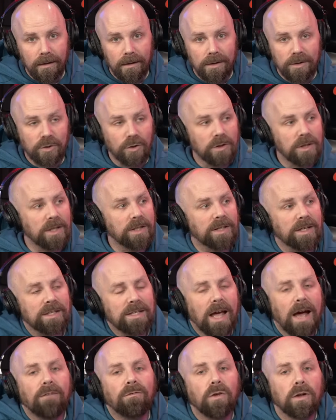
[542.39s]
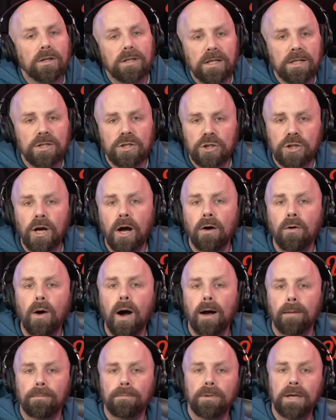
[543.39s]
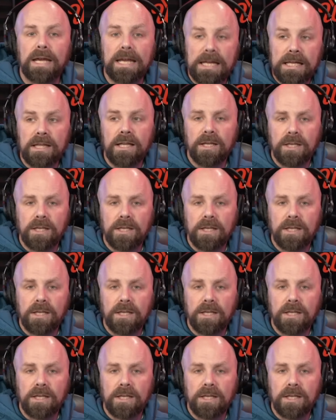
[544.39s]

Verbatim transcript: So that the devil didn't show up in the